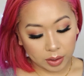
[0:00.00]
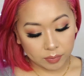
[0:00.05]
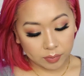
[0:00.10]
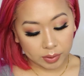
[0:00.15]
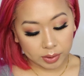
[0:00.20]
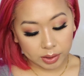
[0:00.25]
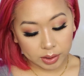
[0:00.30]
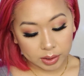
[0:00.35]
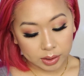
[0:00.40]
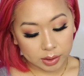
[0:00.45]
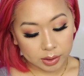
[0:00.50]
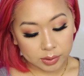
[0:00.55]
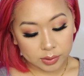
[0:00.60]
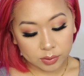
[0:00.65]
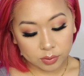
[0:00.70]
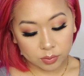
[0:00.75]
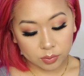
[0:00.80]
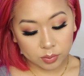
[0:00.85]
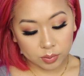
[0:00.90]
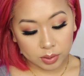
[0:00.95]
I find that it is
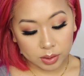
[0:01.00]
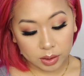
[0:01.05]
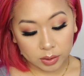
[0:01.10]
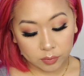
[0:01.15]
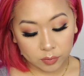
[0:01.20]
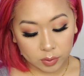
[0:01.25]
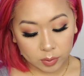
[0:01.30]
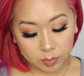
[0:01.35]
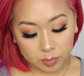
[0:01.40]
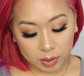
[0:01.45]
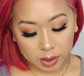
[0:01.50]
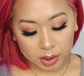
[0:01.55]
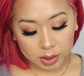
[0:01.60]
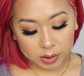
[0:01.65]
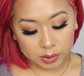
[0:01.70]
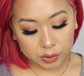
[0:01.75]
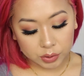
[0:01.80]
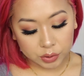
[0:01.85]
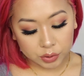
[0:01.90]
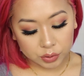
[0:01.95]
a really fun
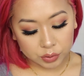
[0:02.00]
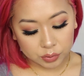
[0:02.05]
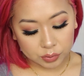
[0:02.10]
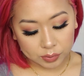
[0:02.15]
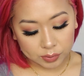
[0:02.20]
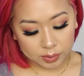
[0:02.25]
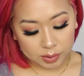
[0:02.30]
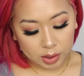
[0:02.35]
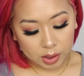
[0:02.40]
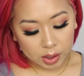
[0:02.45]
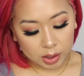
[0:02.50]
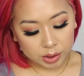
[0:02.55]
palette to use.